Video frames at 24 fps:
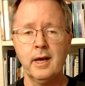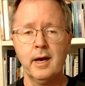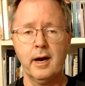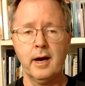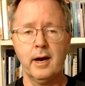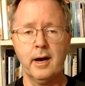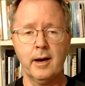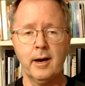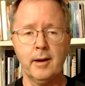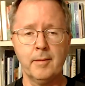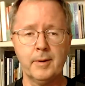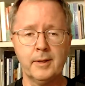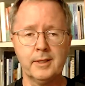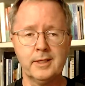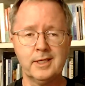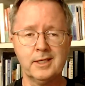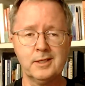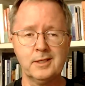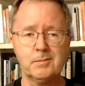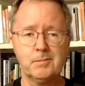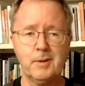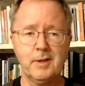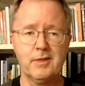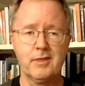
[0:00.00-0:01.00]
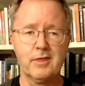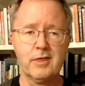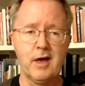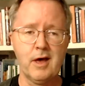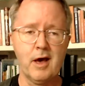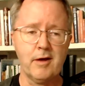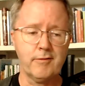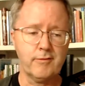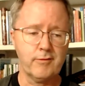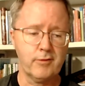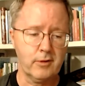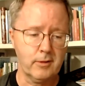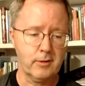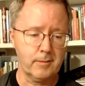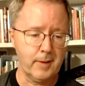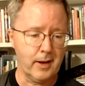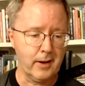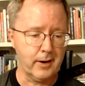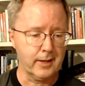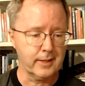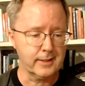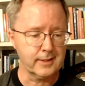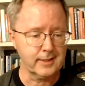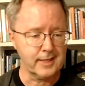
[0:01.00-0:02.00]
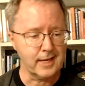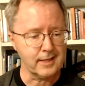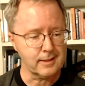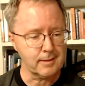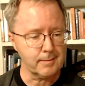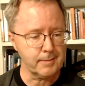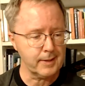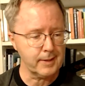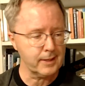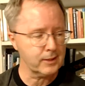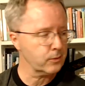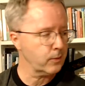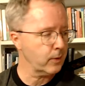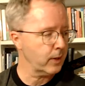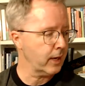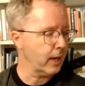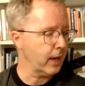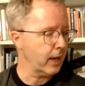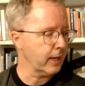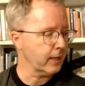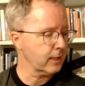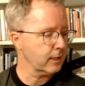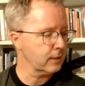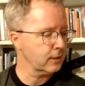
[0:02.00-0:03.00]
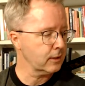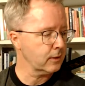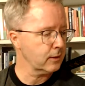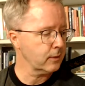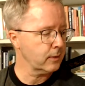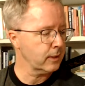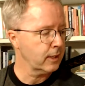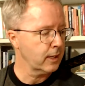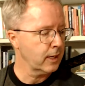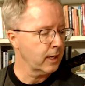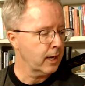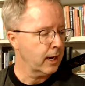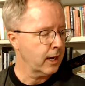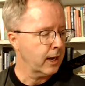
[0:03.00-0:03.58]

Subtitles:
but just be thoughtful about, is that the best way I can do it?